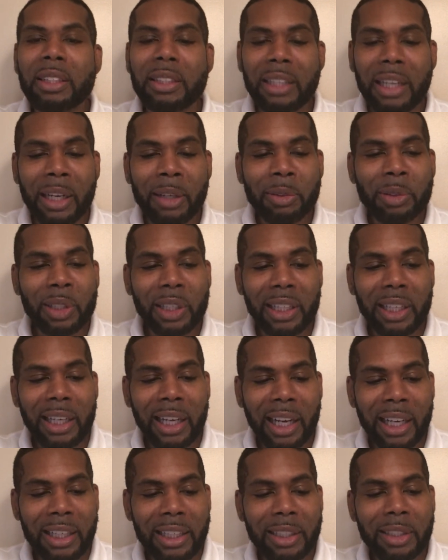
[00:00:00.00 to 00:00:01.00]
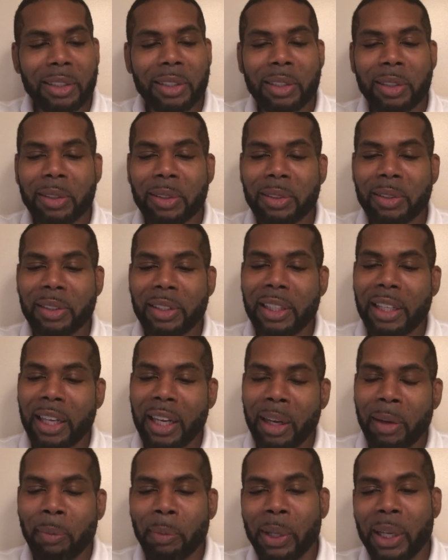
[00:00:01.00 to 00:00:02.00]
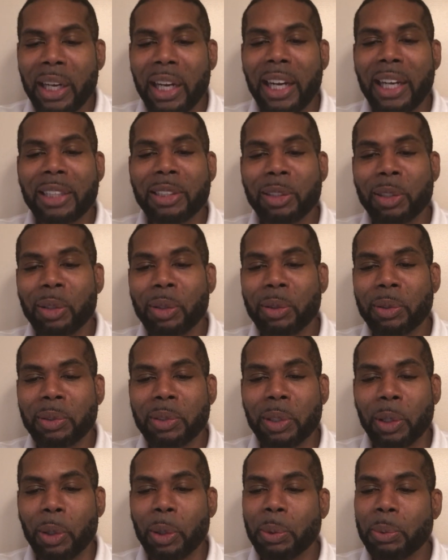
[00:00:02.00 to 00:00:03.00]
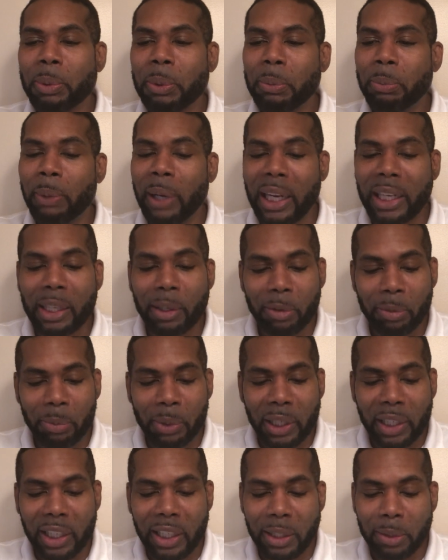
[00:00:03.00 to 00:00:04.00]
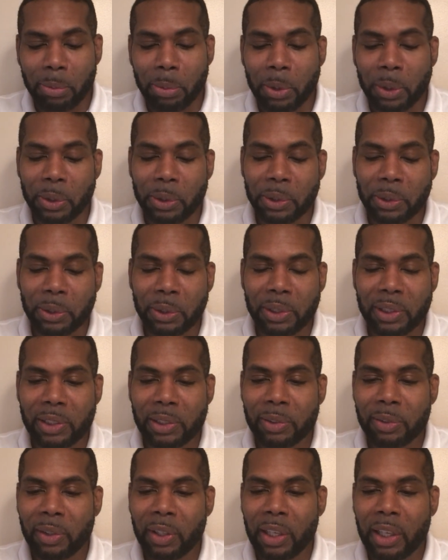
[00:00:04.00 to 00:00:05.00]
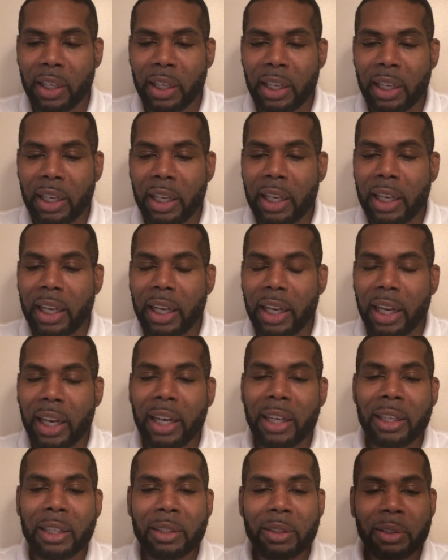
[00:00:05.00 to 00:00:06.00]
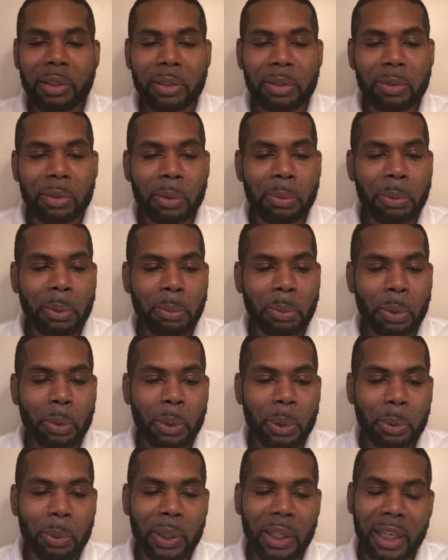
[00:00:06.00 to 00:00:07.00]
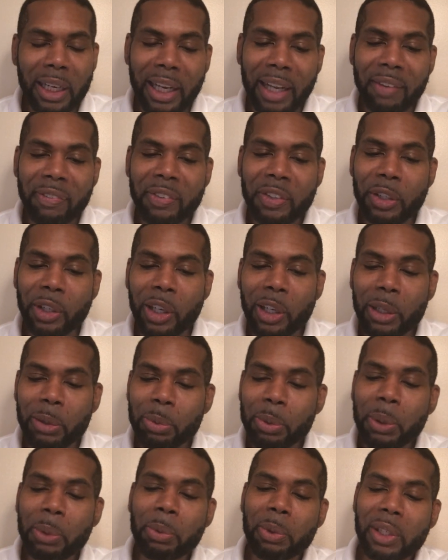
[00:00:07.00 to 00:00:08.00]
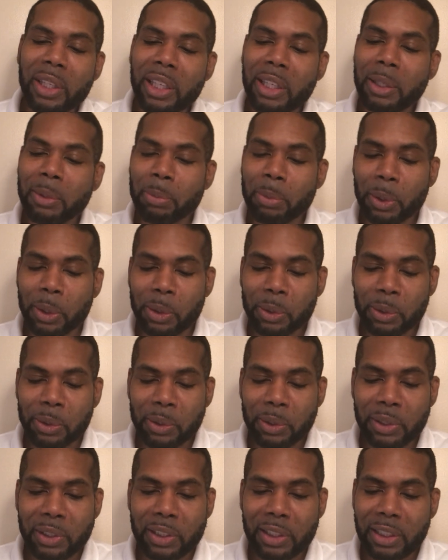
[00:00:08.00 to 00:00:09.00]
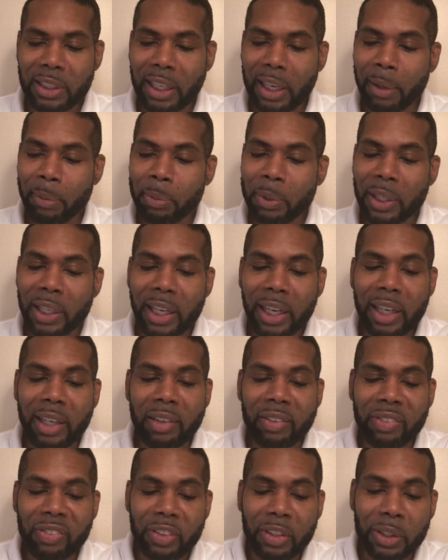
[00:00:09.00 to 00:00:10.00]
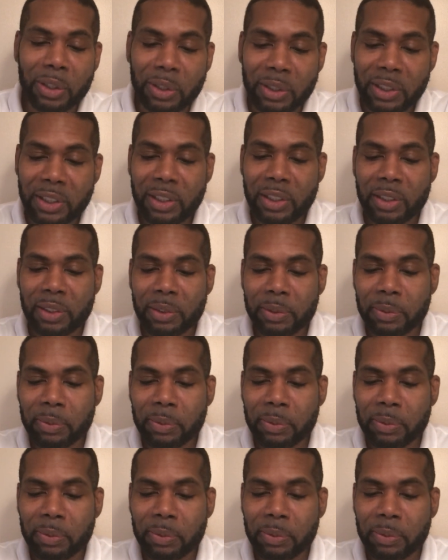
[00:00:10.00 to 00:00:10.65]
Now tonight, I'm gonna ask you to open back up with me to Hebrews. And remember where we left off, we were in Hebrews chapter 8 first.